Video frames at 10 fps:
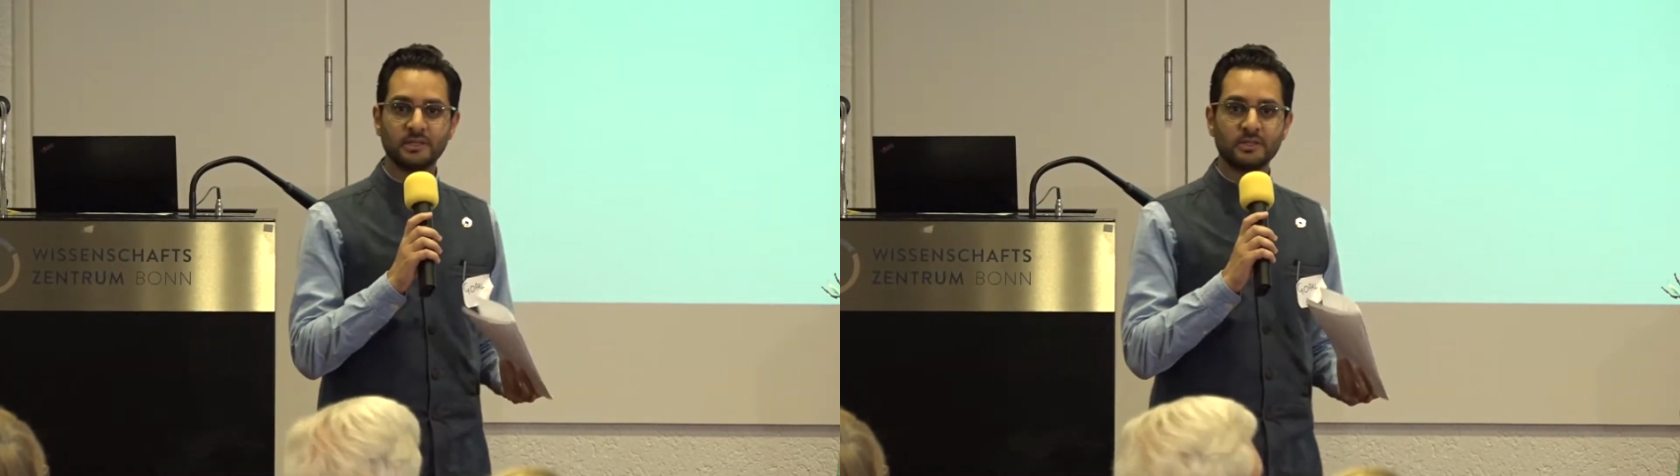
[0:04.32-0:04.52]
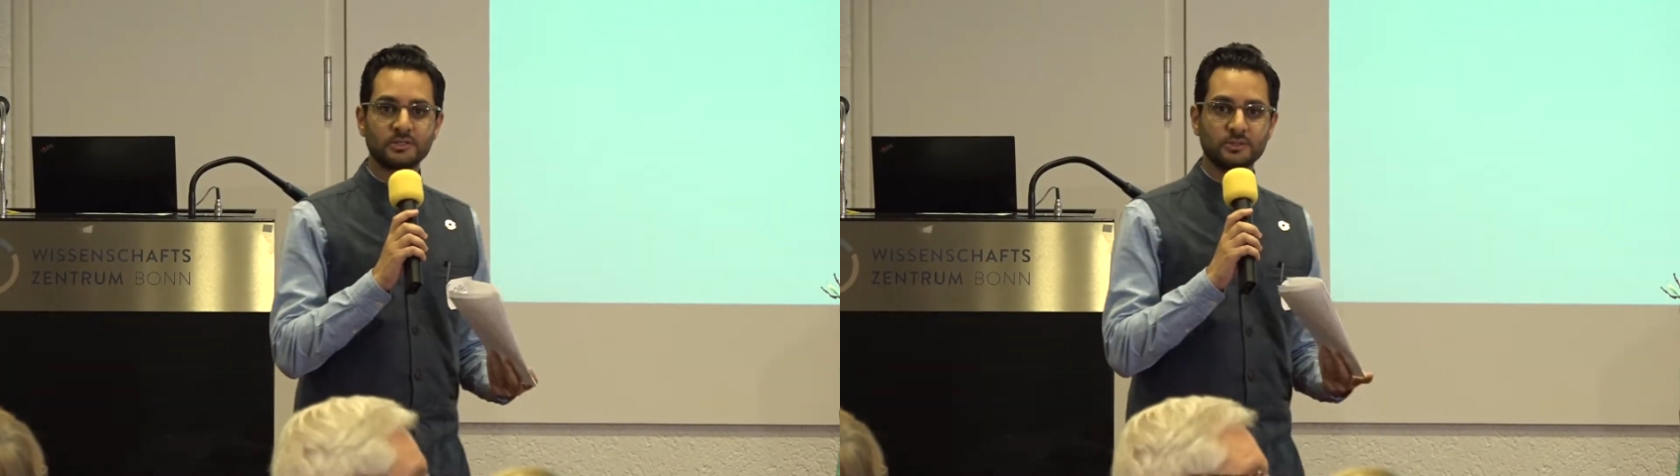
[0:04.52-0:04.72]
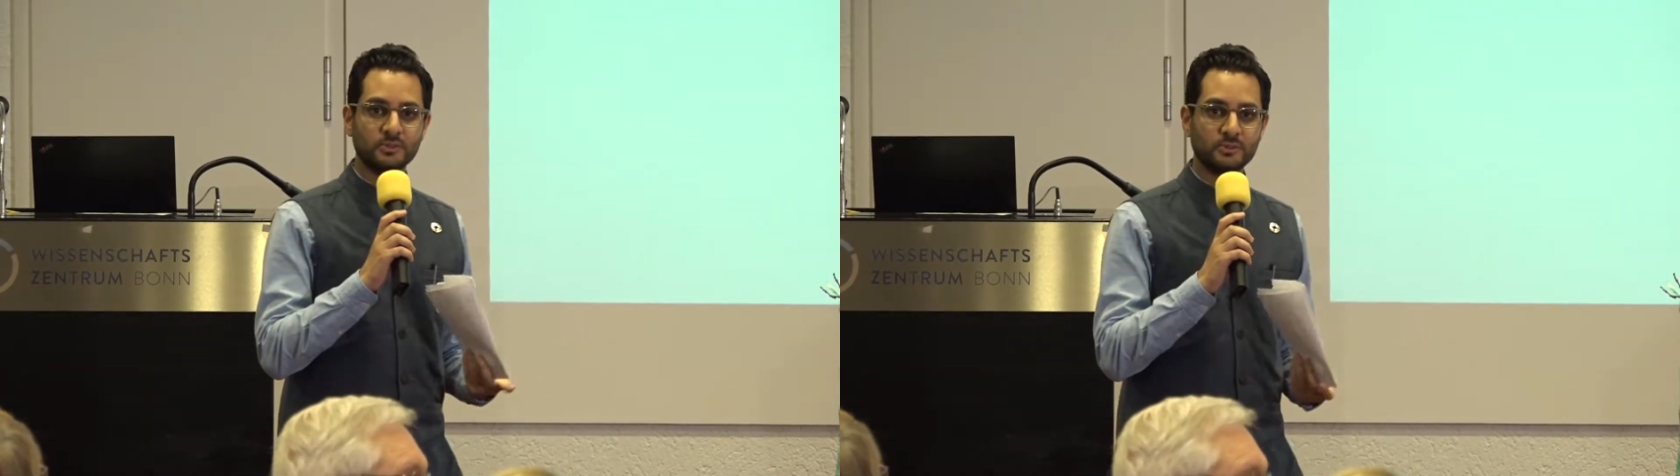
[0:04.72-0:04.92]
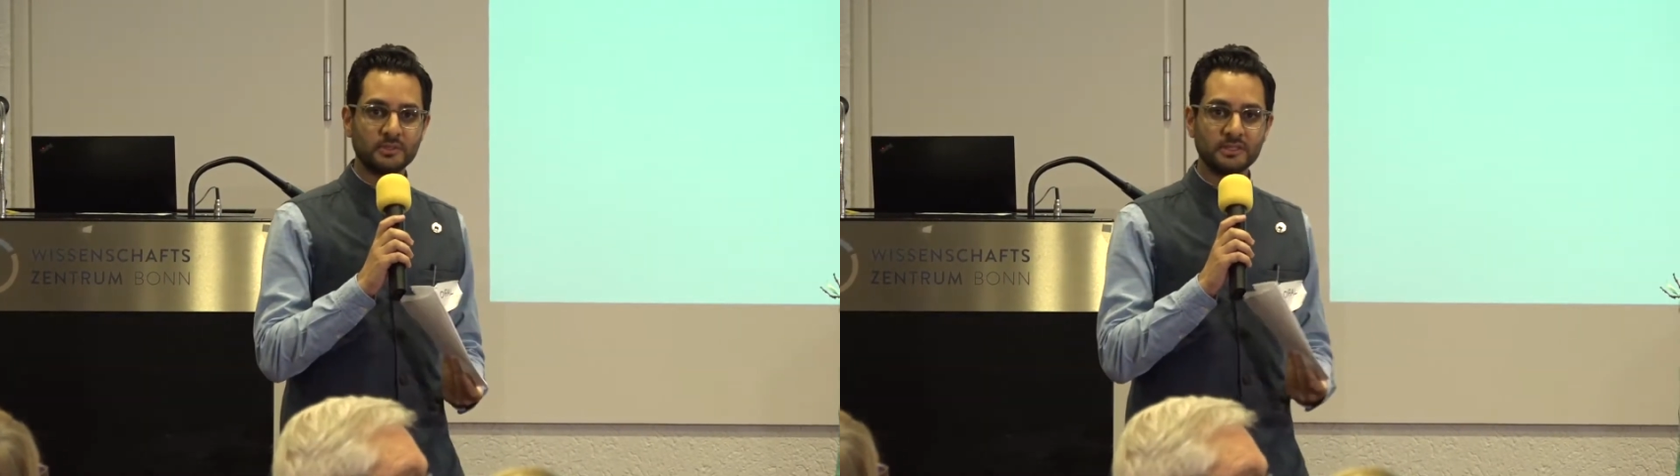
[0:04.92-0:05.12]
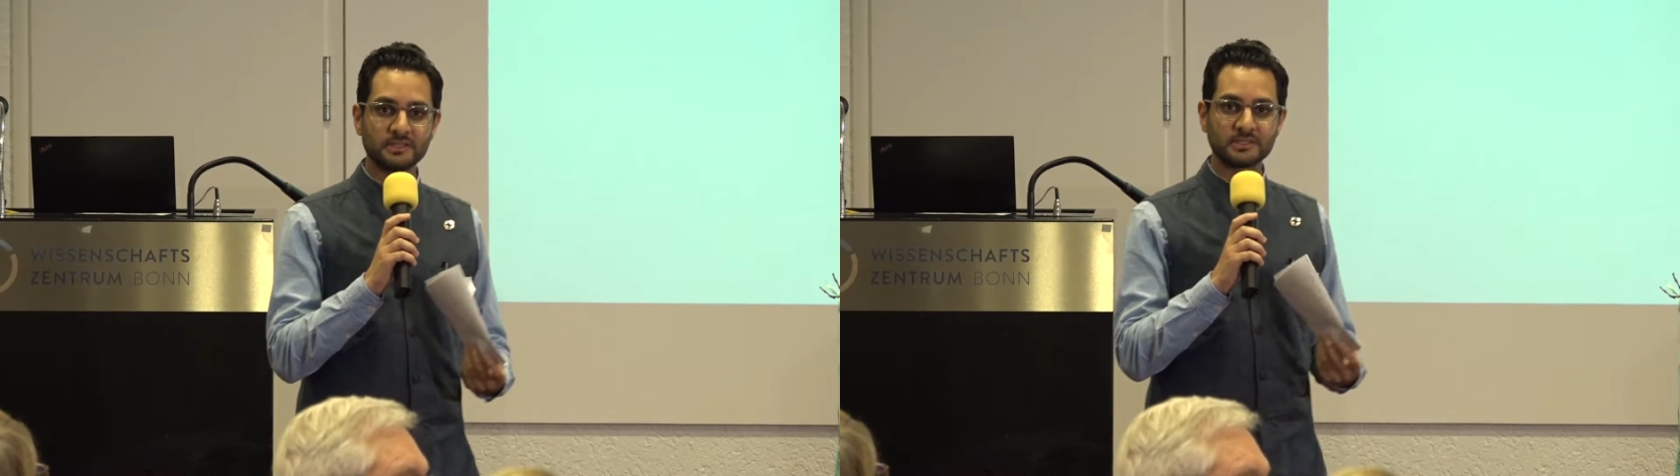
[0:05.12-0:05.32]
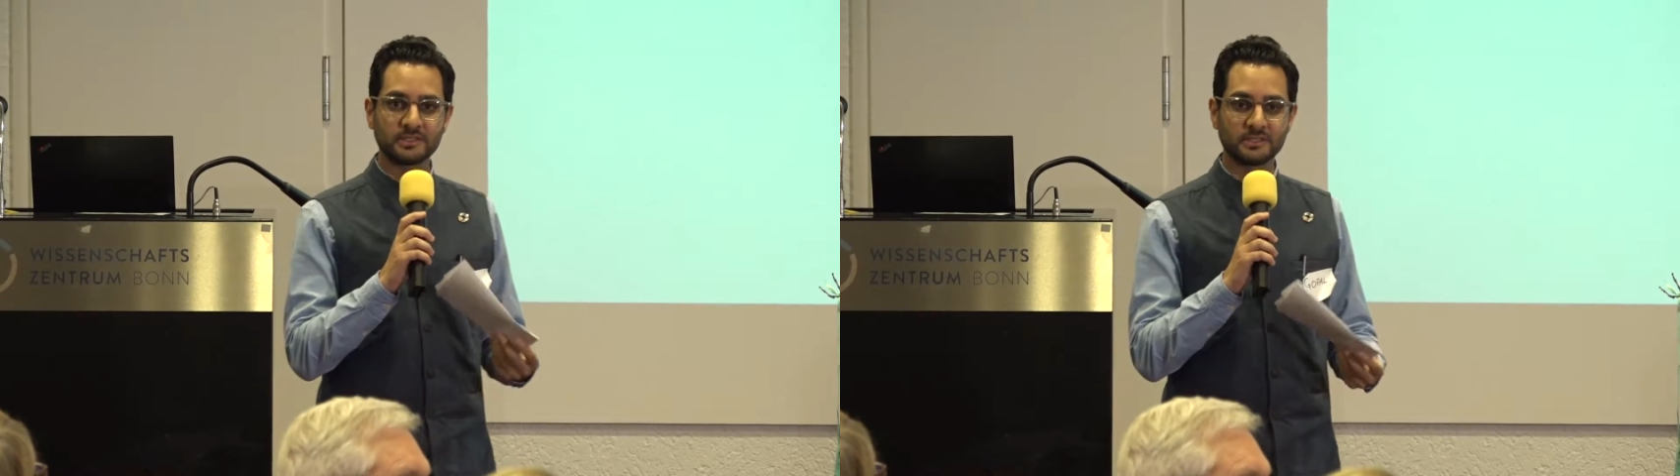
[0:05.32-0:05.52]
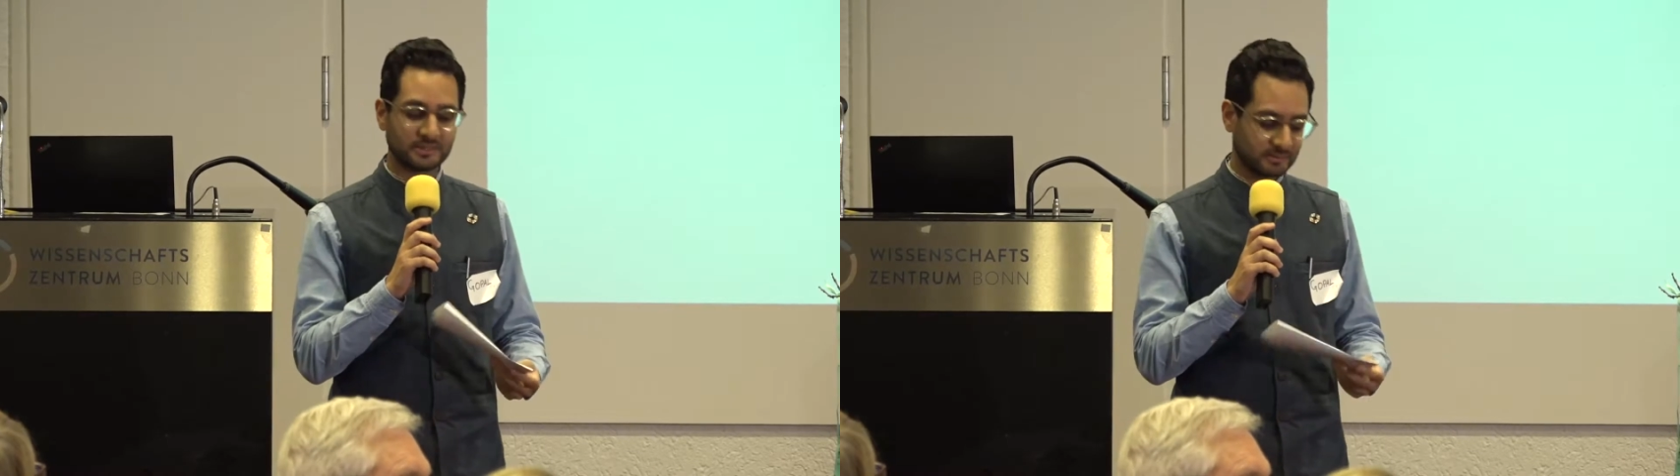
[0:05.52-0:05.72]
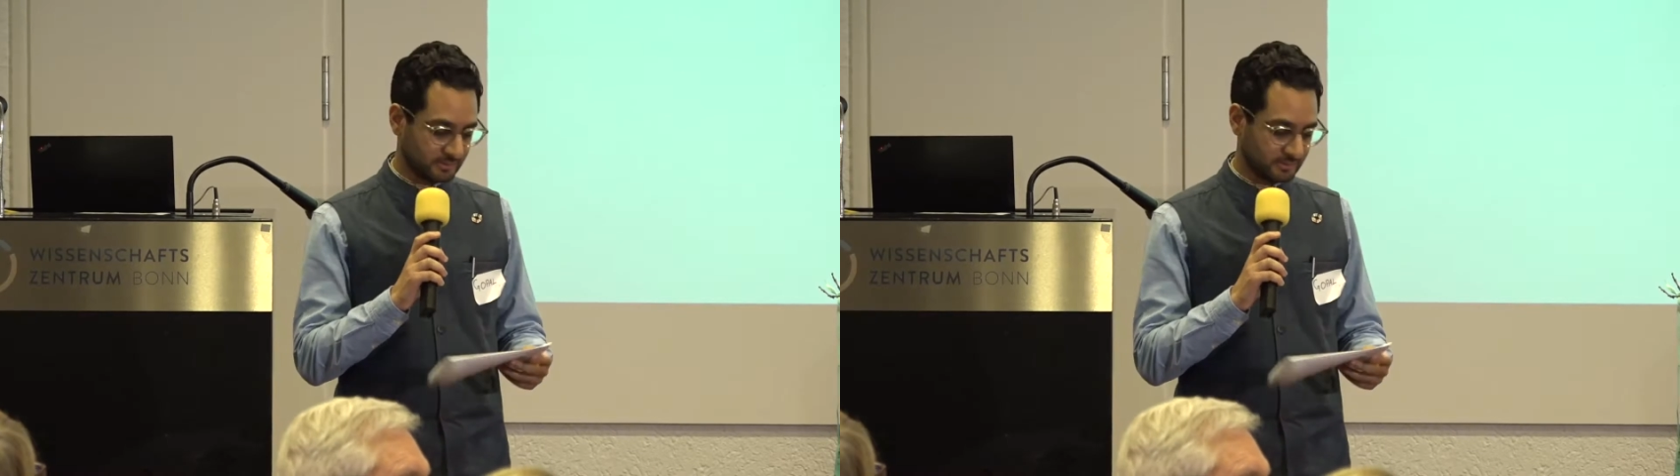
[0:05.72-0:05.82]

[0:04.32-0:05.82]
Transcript: to lead us in a